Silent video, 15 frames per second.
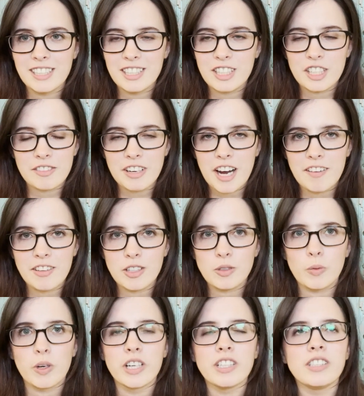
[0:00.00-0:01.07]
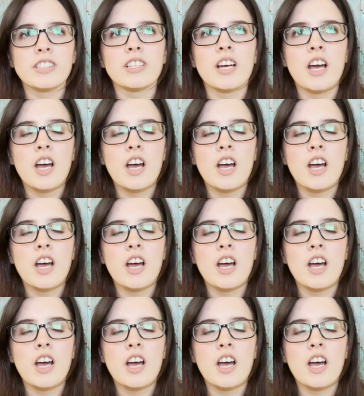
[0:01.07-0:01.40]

Do you ever have those words?